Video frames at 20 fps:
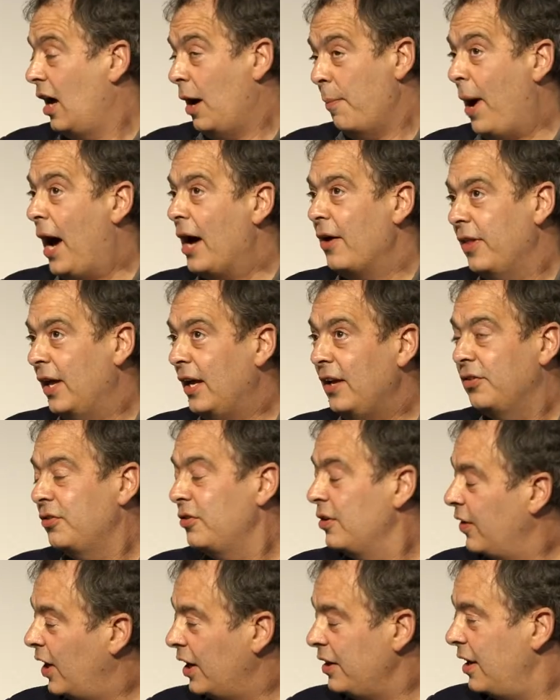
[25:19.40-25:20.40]
about the
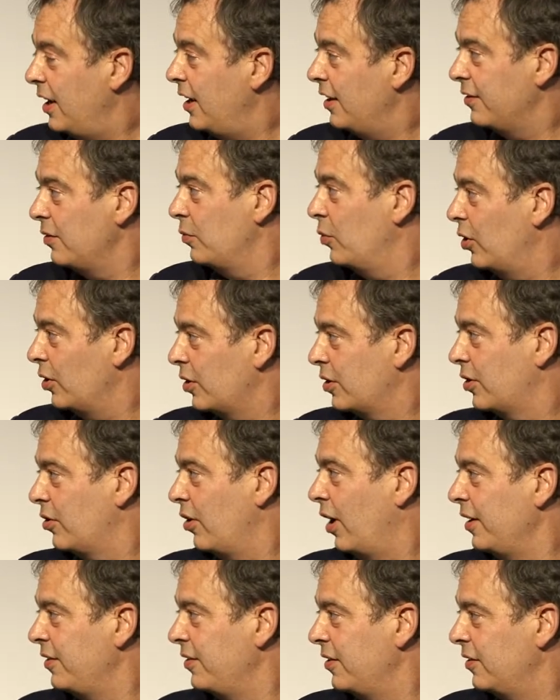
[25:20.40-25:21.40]
history of ideas and what
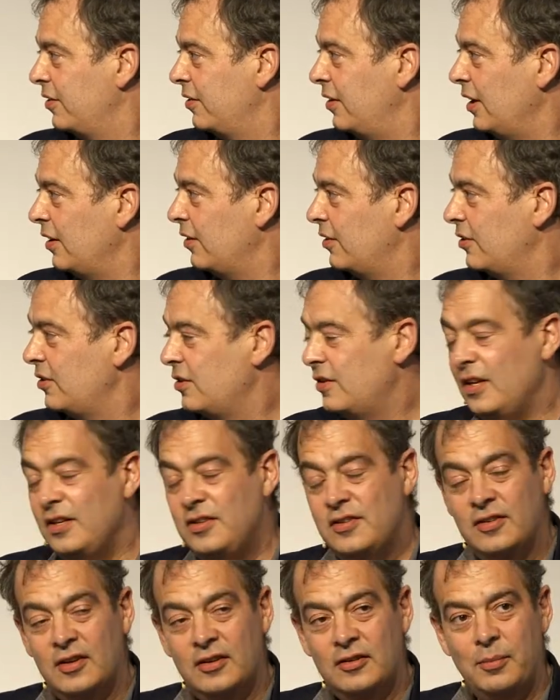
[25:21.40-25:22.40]
crisis te-
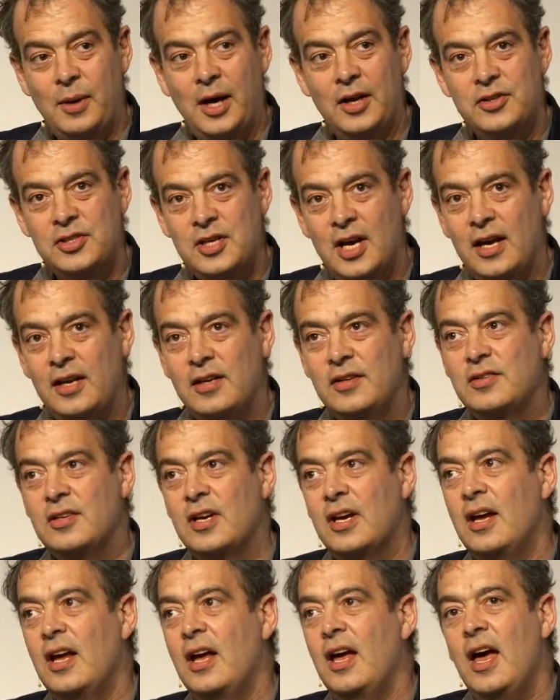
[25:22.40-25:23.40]
teaches us about change.
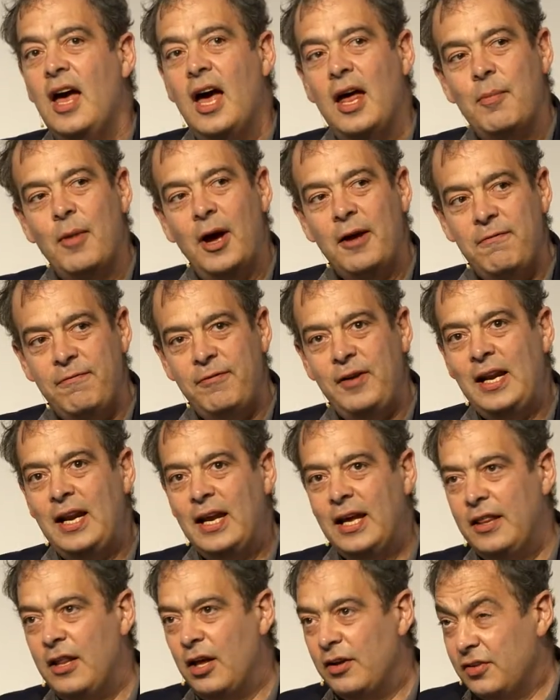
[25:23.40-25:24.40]
And my
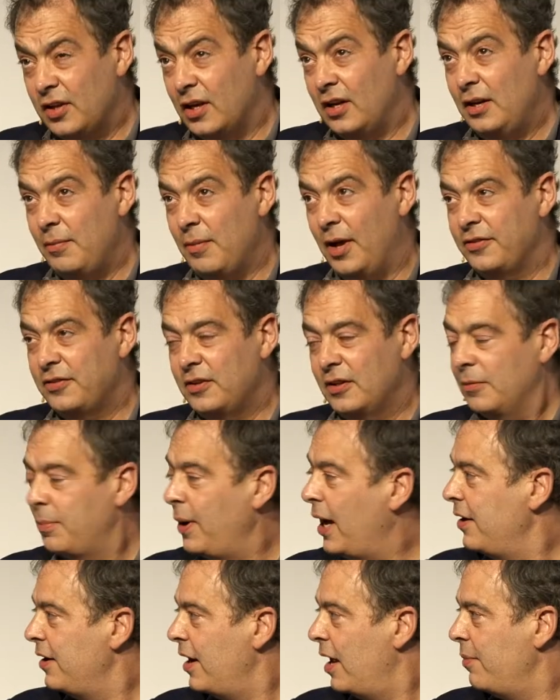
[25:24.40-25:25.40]
feeling in those early months of the
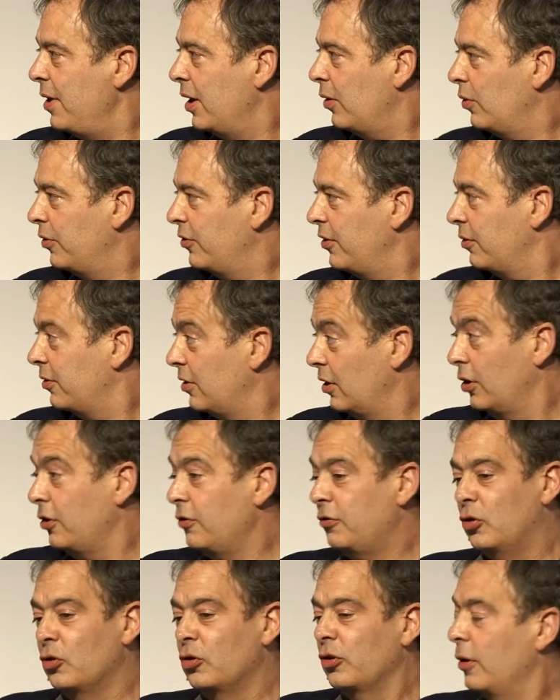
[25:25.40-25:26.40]
pandemic was there was a lot
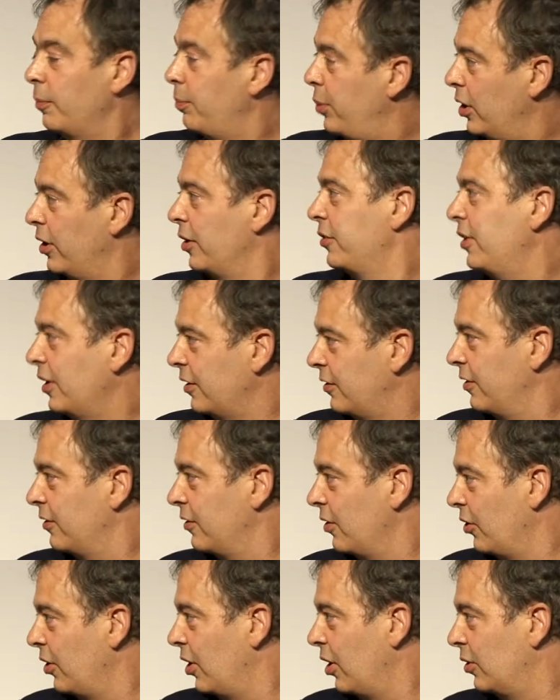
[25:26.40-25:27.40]
of talk that politics
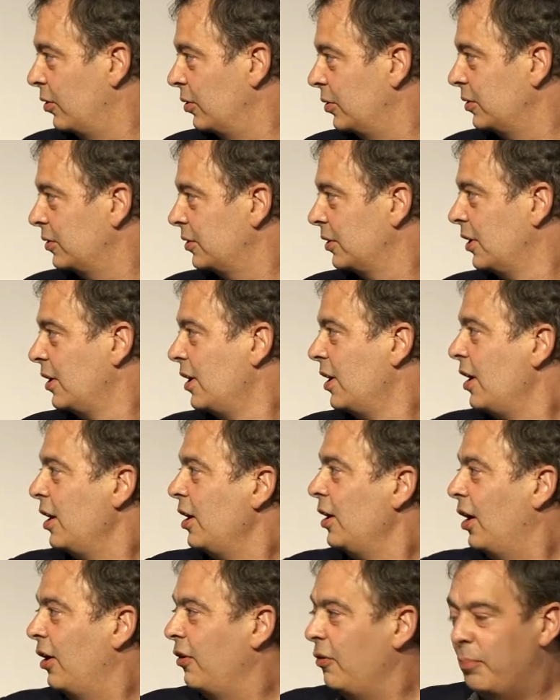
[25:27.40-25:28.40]
is on hold.
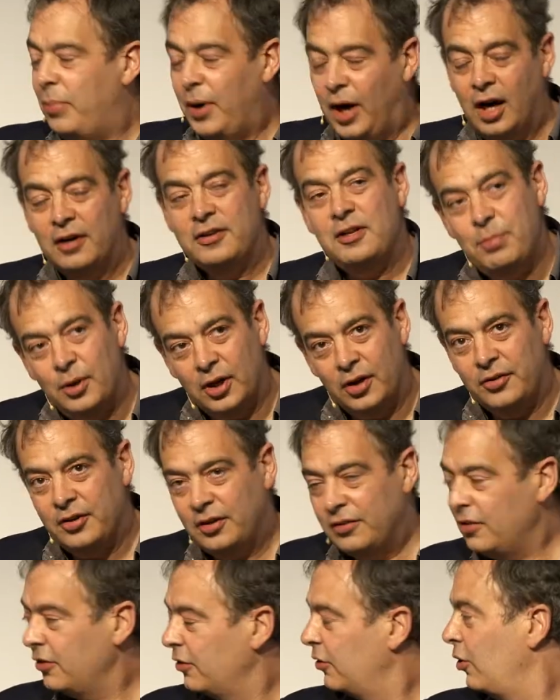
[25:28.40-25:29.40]
You know, party
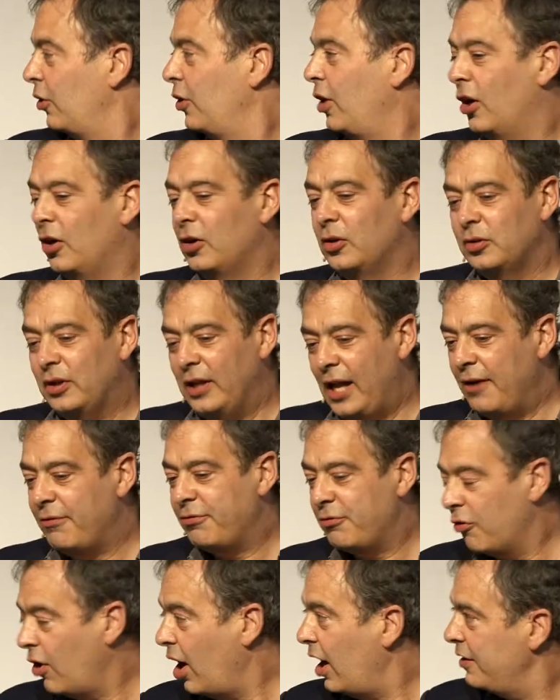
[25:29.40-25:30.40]
politics is on hold,
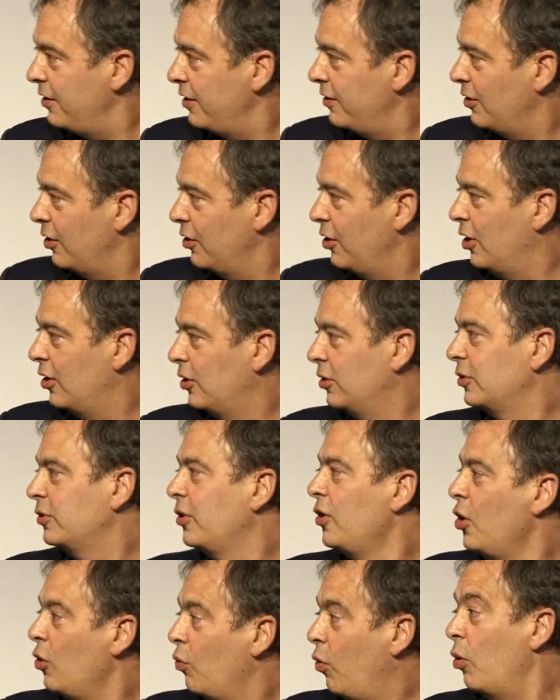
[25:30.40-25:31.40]
left right is on
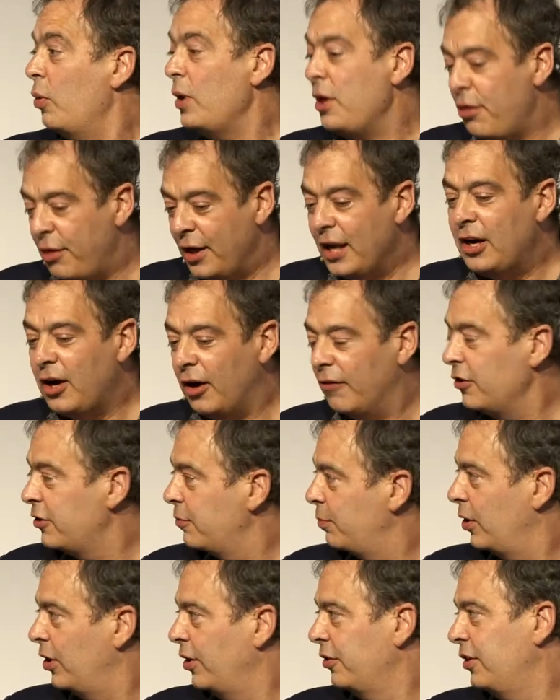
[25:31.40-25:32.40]
hold, what we think of
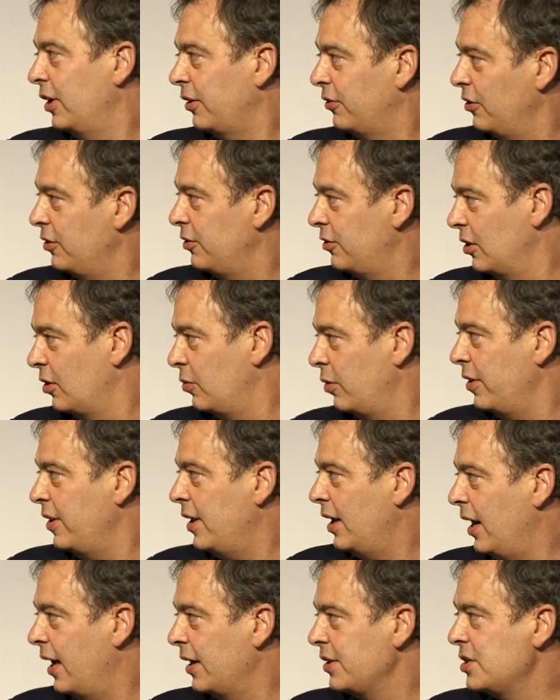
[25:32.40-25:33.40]
as politics, who's going to win
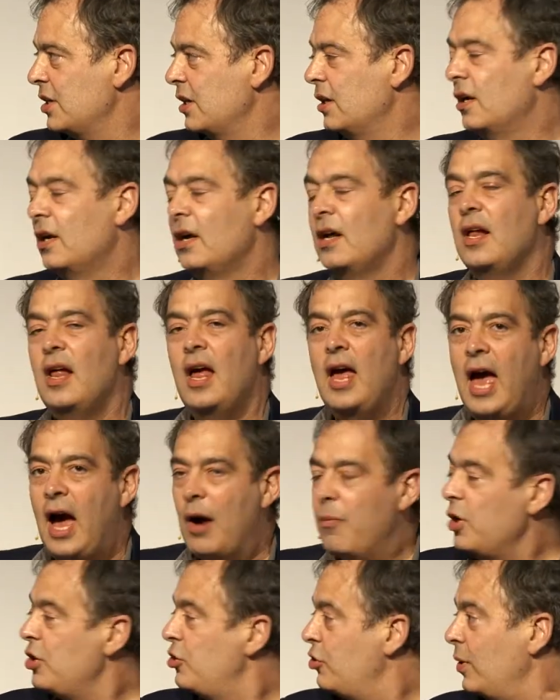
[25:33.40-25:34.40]
the election.
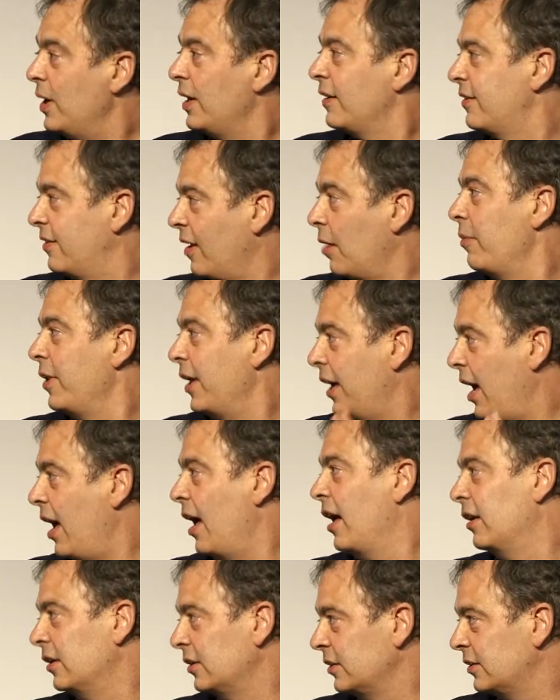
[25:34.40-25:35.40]
And we're doing something
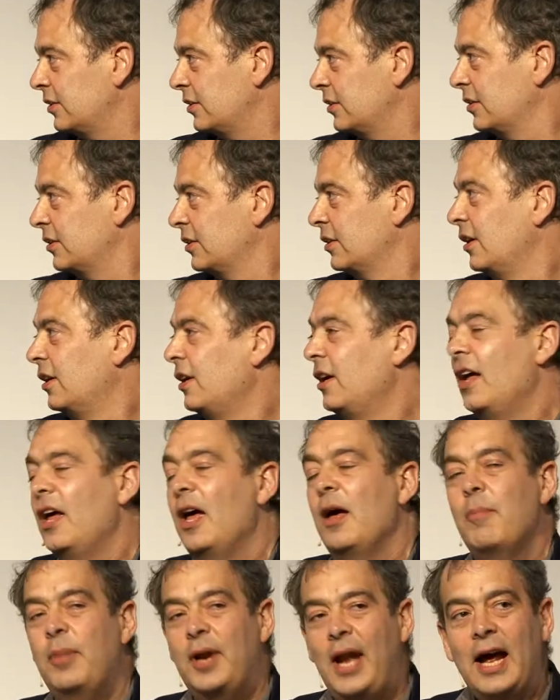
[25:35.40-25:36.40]
else
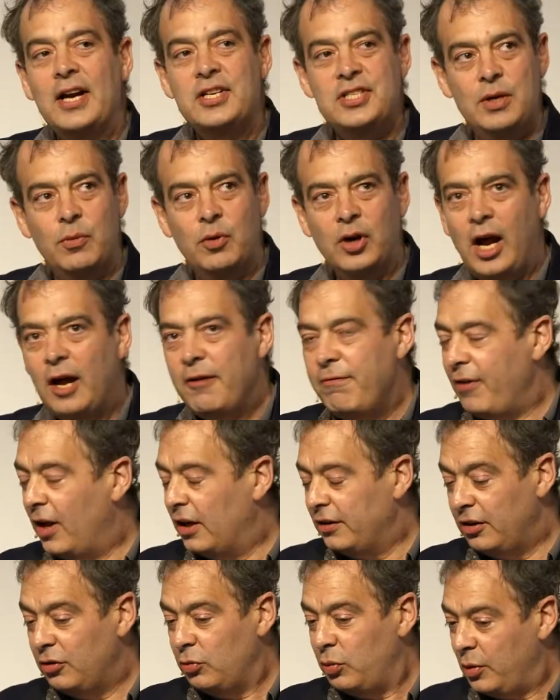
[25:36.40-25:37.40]
but actually, what I
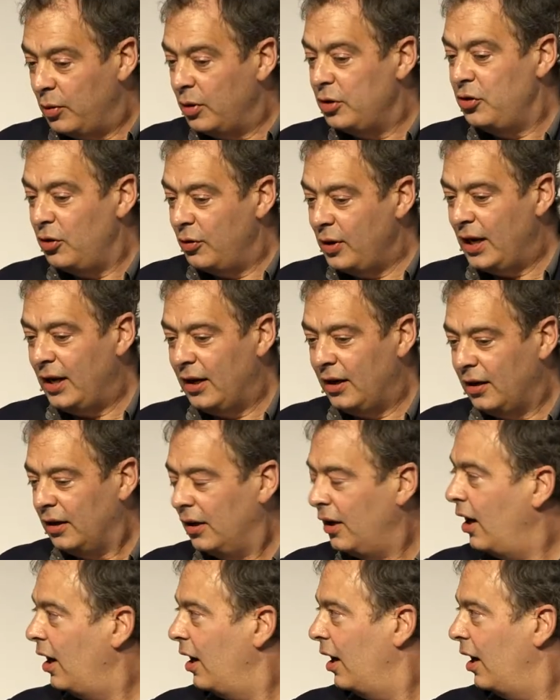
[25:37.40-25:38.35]
felt is we were doing